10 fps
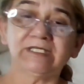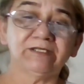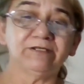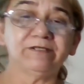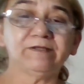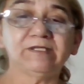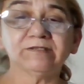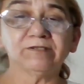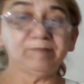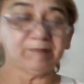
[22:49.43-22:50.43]
here.
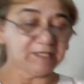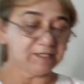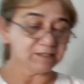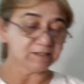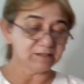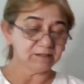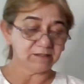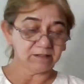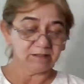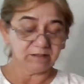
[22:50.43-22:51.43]
These are black.
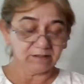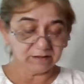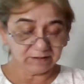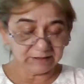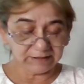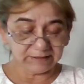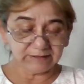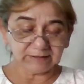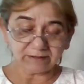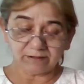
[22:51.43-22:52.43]

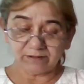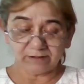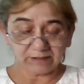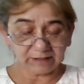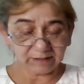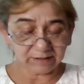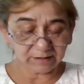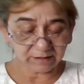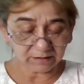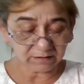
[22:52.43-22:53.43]
These are a